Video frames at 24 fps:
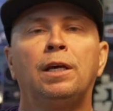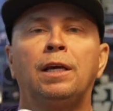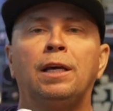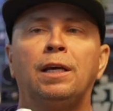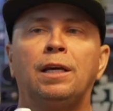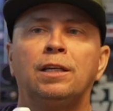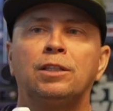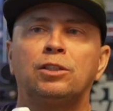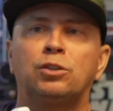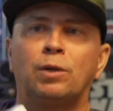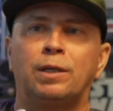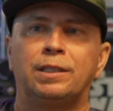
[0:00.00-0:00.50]

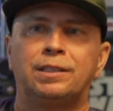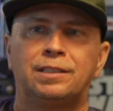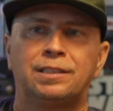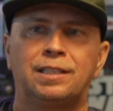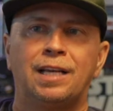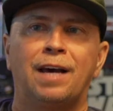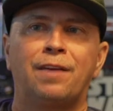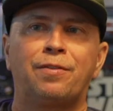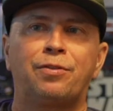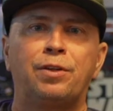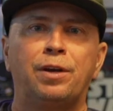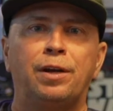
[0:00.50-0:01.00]
So I
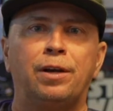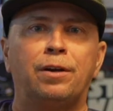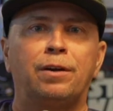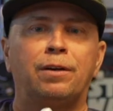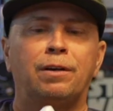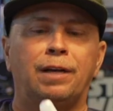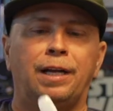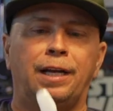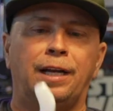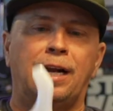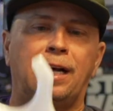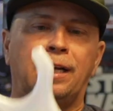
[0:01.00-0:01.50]
sat
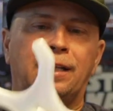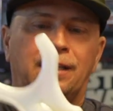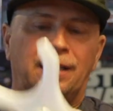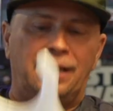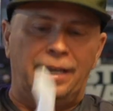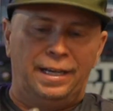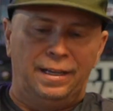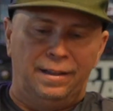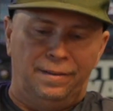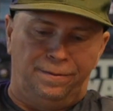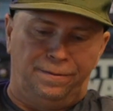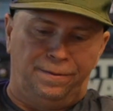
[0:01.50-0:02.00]
there and I
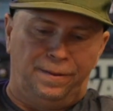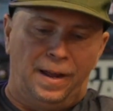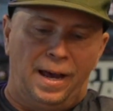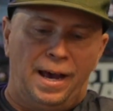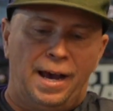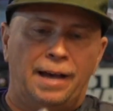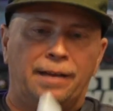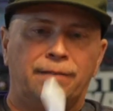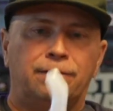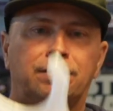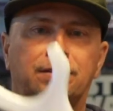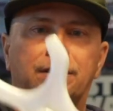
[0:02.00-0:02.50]
laid it
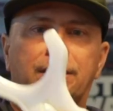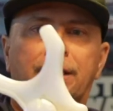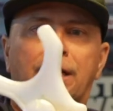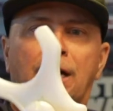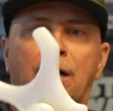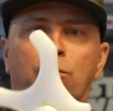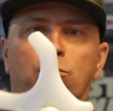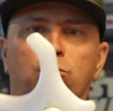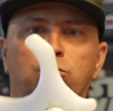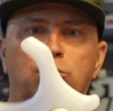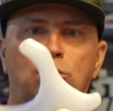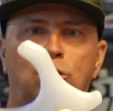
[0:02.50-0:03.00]
flat and
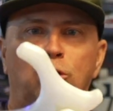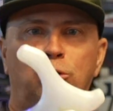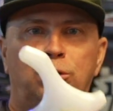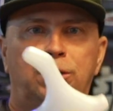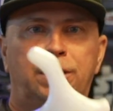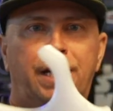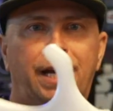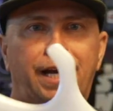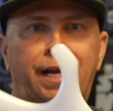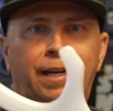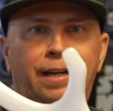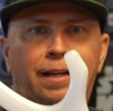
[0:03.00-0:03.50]
I
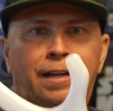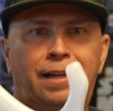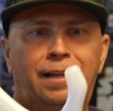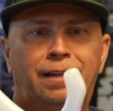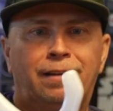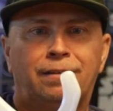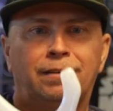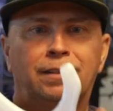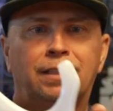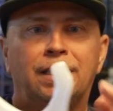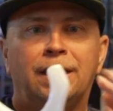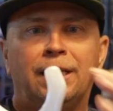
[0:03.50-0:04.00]
rotated
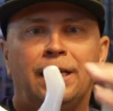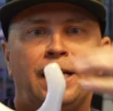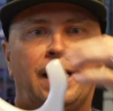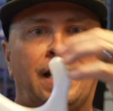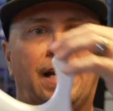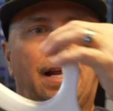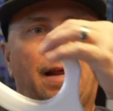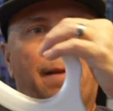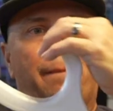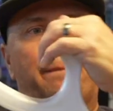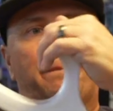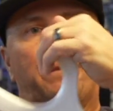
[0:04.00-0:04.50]
it.
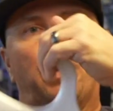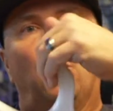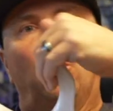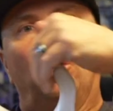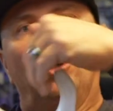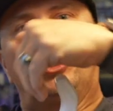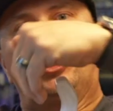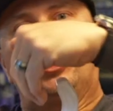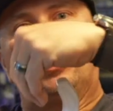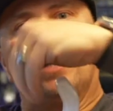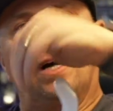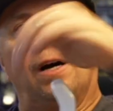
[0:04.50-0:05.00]
And it
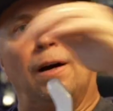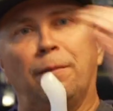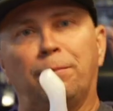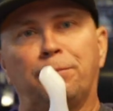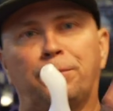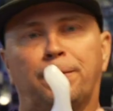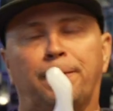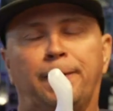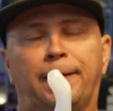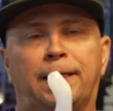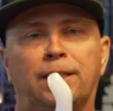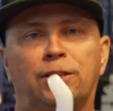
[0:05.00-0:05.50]
pushed
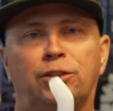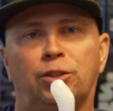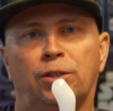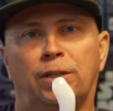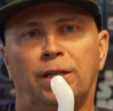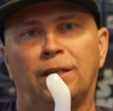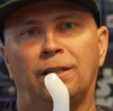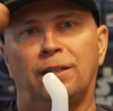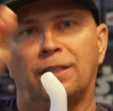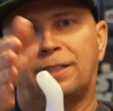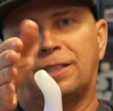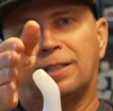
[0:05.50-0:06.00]
up because your
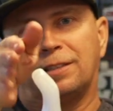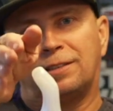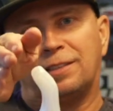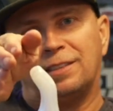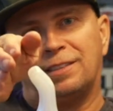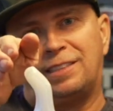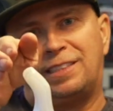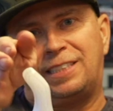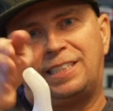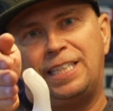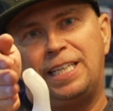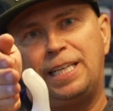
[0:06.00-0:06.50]
iliacus
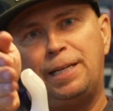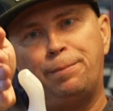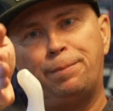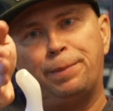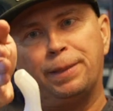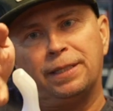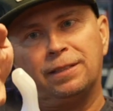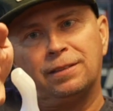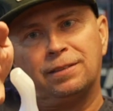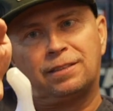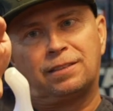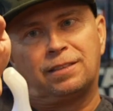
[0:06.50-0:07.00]
is deep
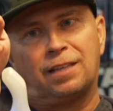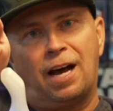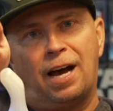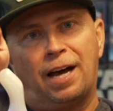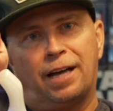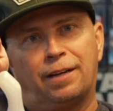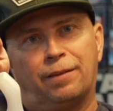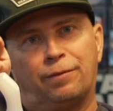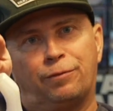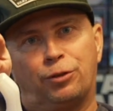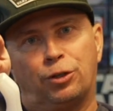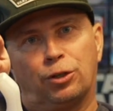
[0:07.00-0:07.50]

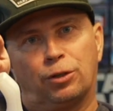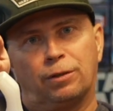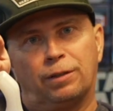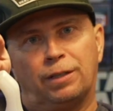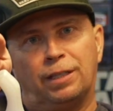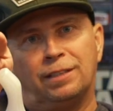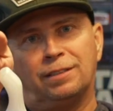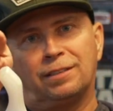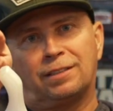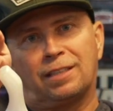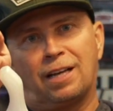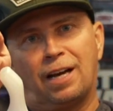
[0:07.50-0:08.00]
inside of your
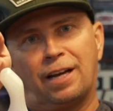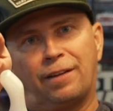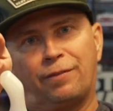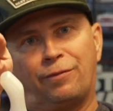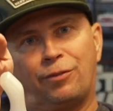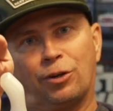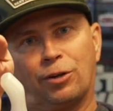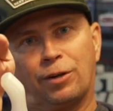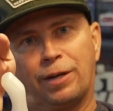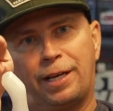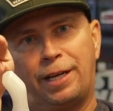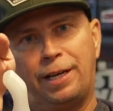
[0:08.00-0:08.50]

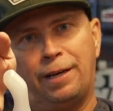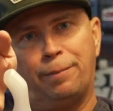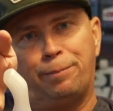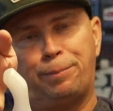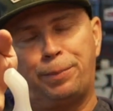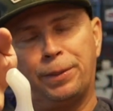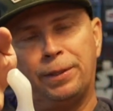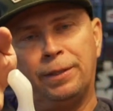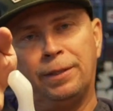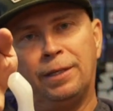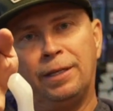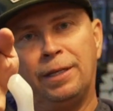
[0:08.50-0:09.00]

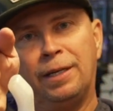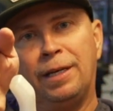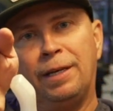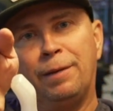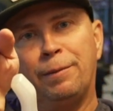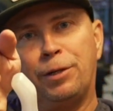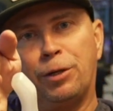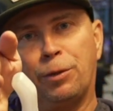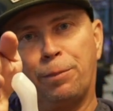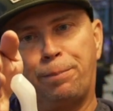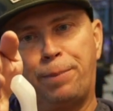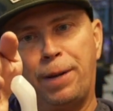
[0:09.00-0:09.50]
hip,
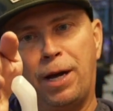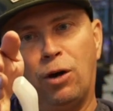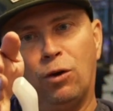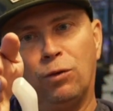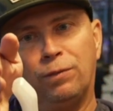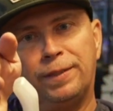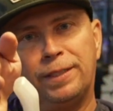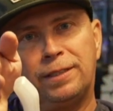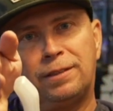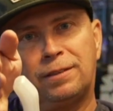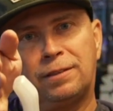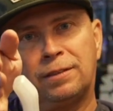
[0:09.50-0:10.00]
your
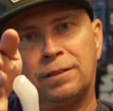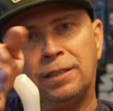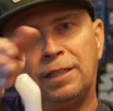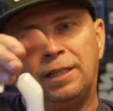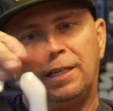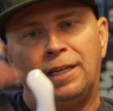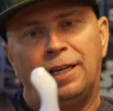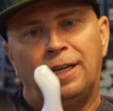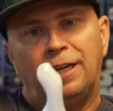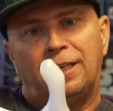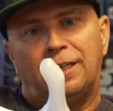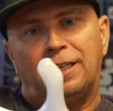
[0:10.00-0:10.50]
pelvis.
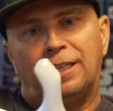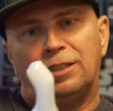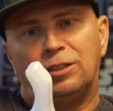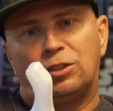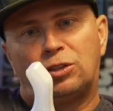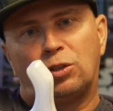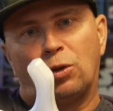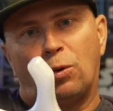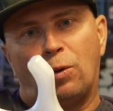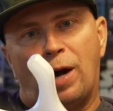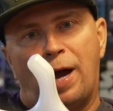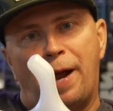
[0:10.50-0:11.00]
And
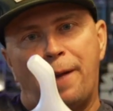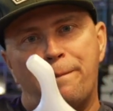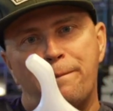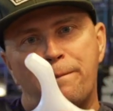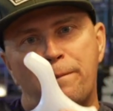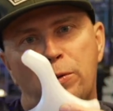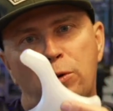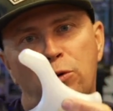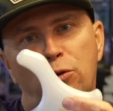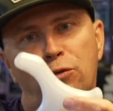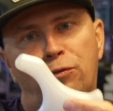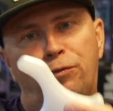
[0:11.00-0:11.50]
so I
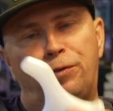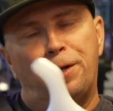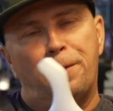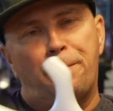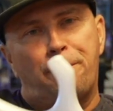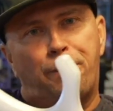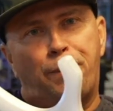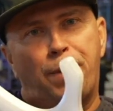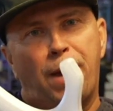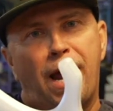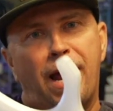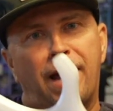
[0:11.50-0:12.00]
moved
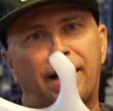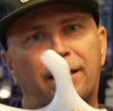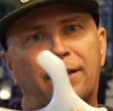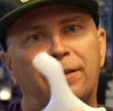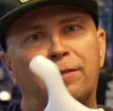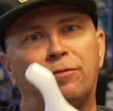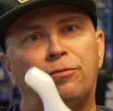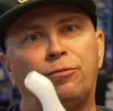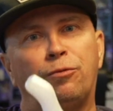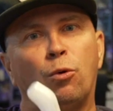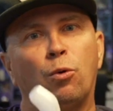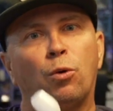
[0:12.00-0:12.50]
it back
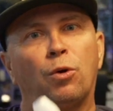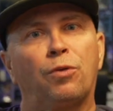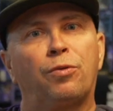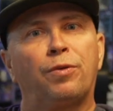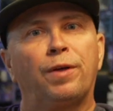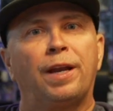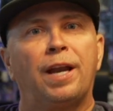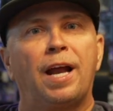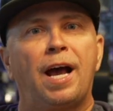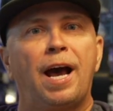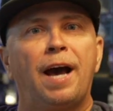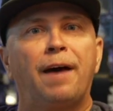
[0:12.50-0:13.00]
and
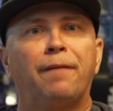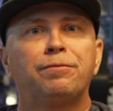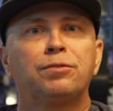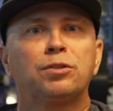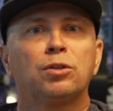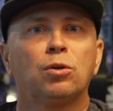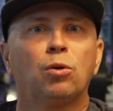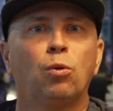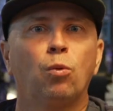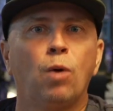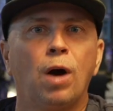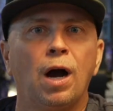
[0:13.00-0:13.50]
forth, and
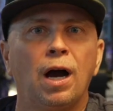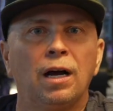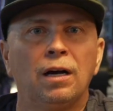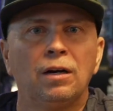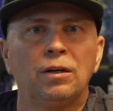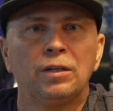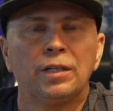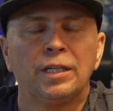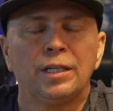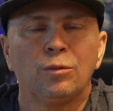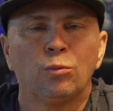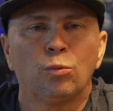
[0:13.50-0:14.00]
after a
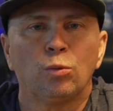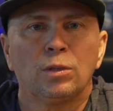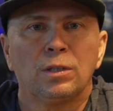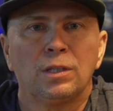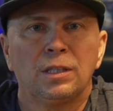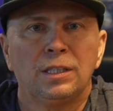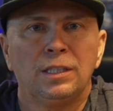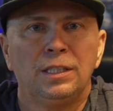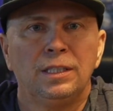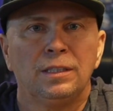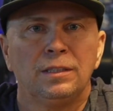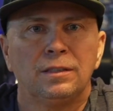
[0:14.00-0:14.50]
while it
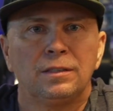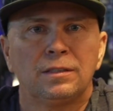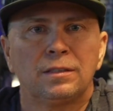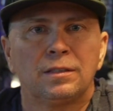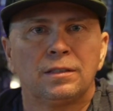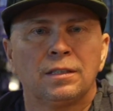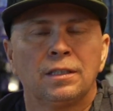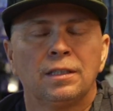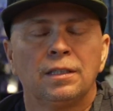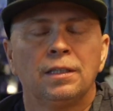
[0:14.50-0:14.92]
released.